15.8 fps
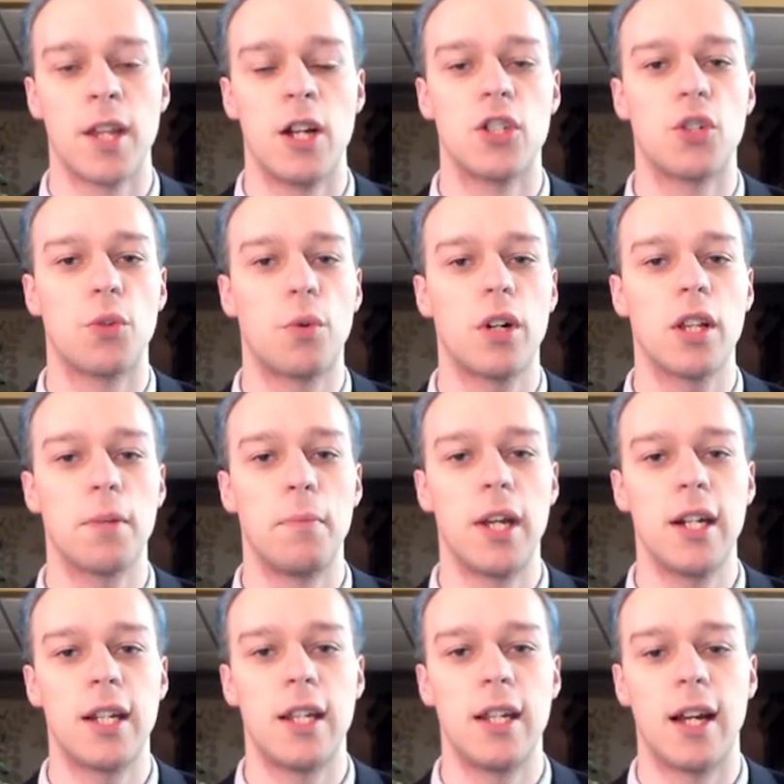So what are the
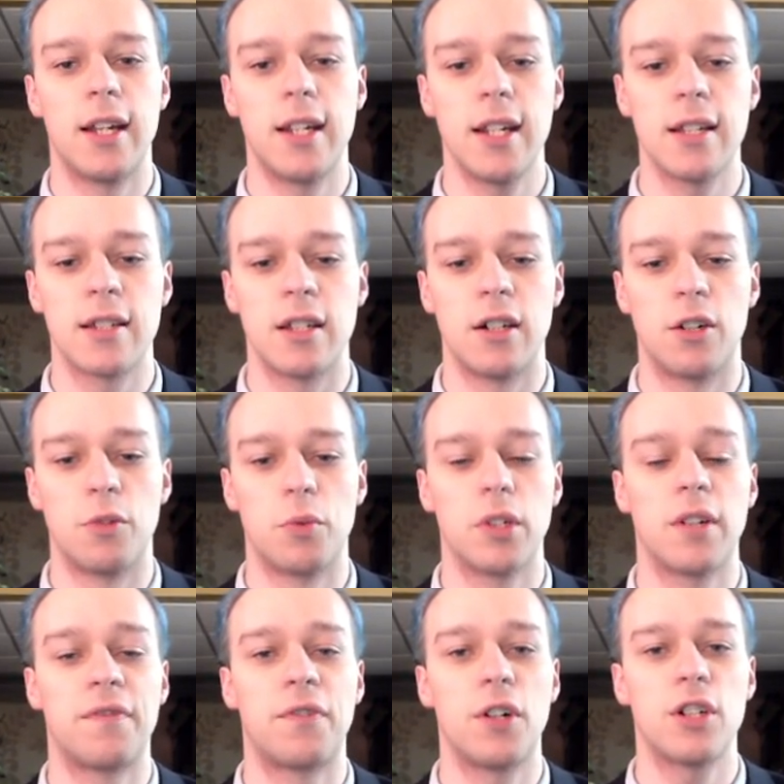main key ideas here? Well,
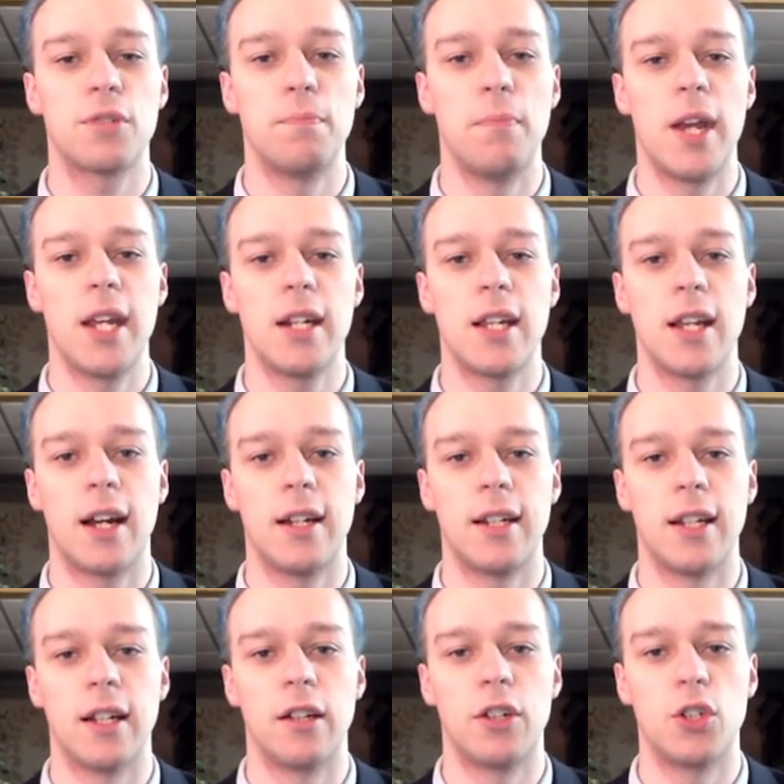the first main key
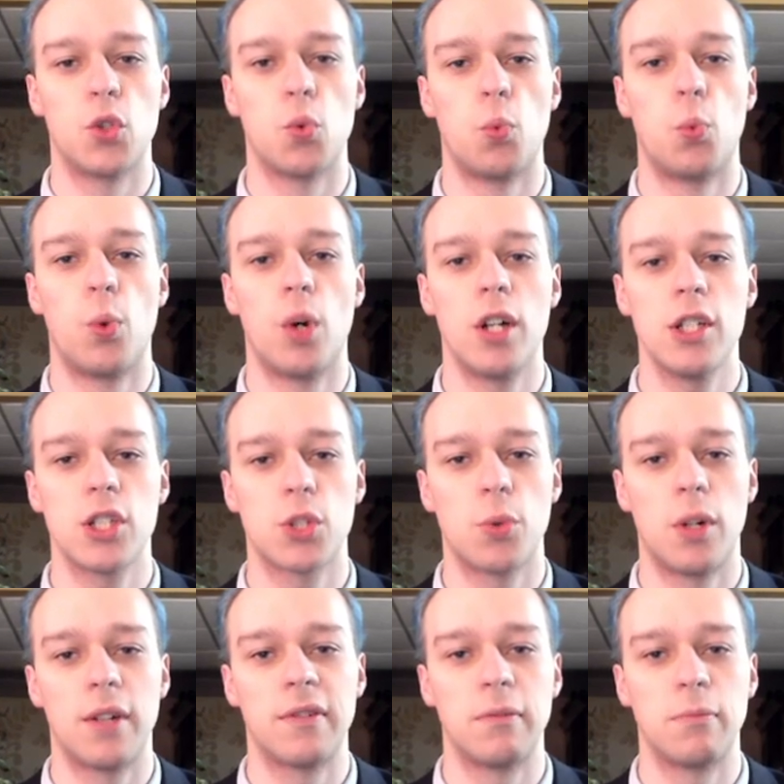idea, there's one
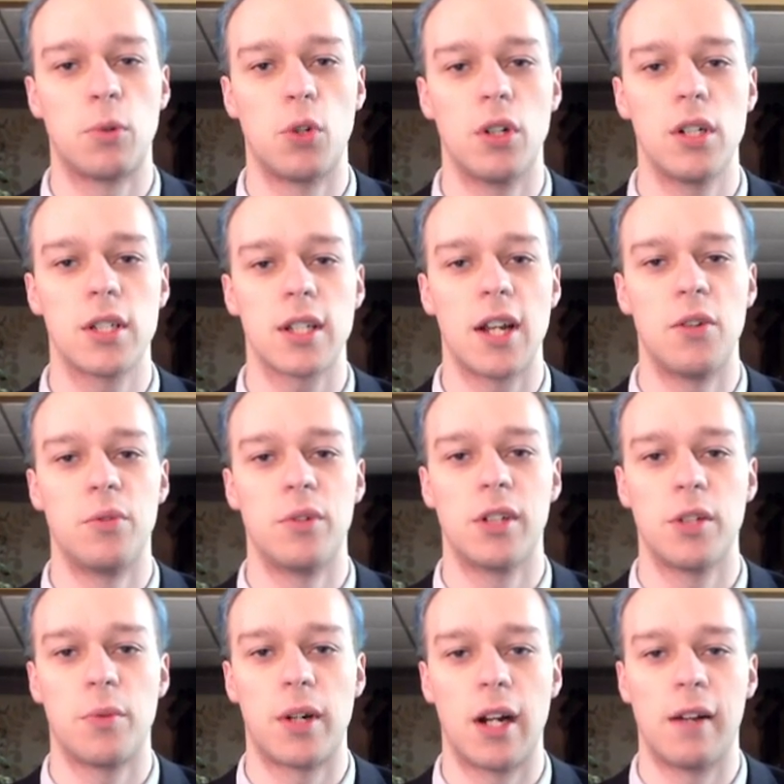square of importance I
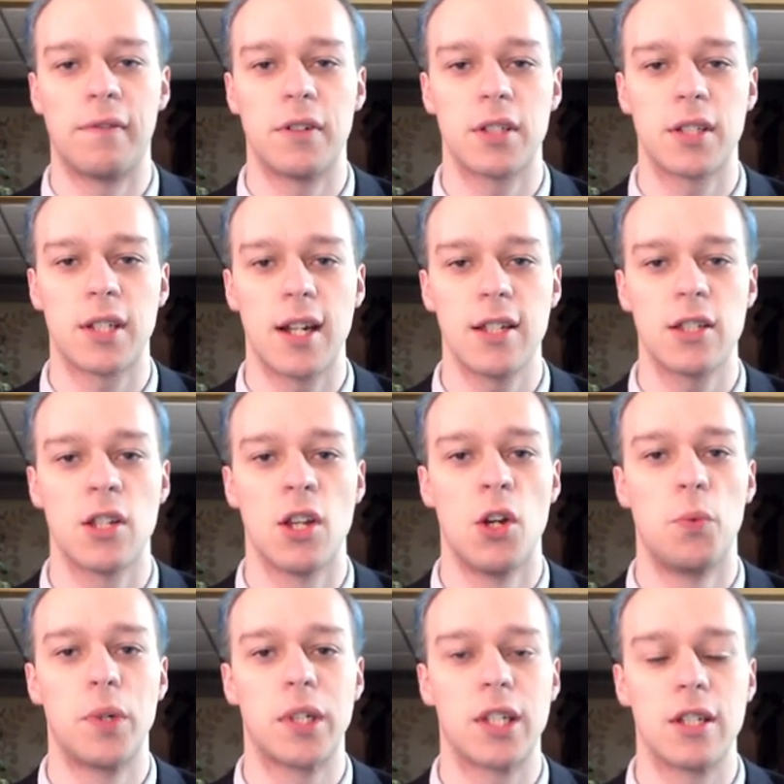really want to emphasize
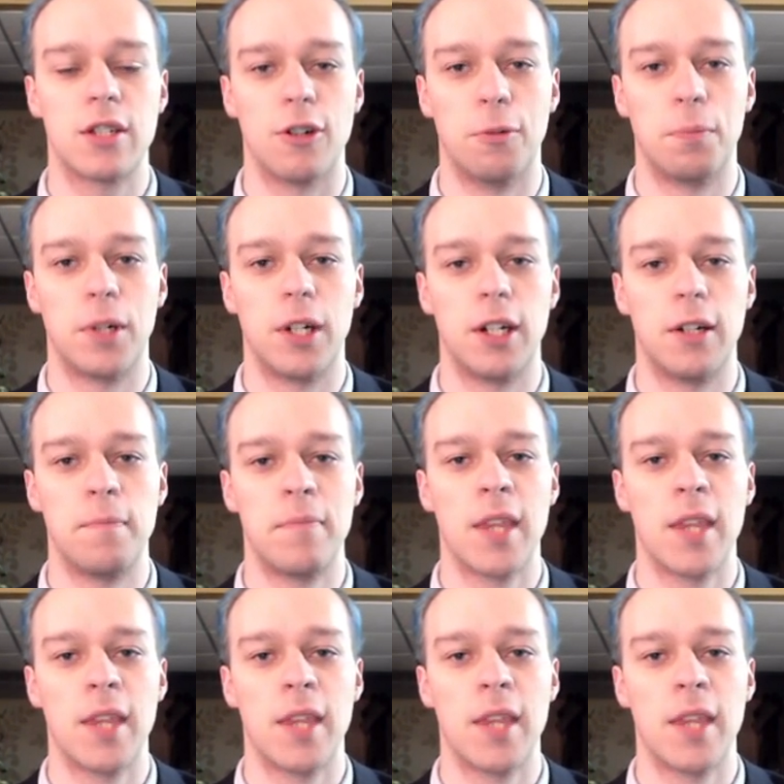with this opening.